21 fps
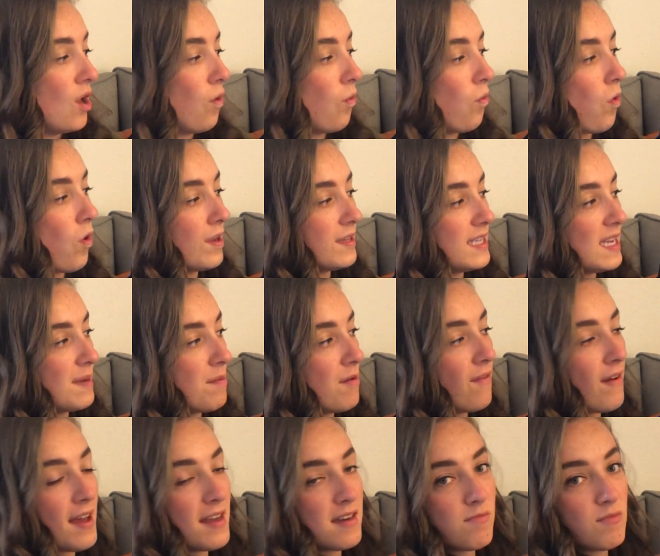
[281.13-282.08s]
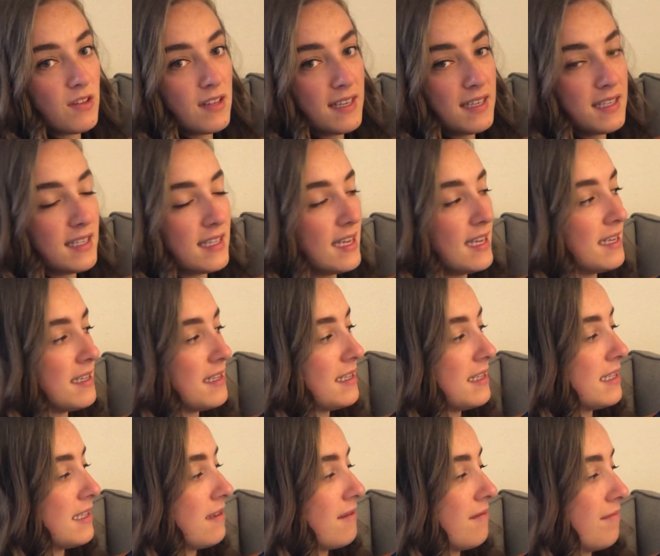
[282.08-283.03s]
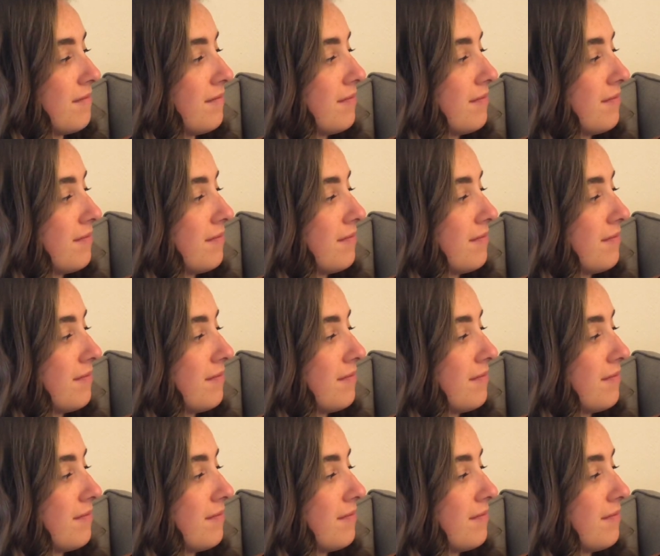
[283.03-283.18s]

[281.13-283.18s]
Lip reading: What type of animal is this?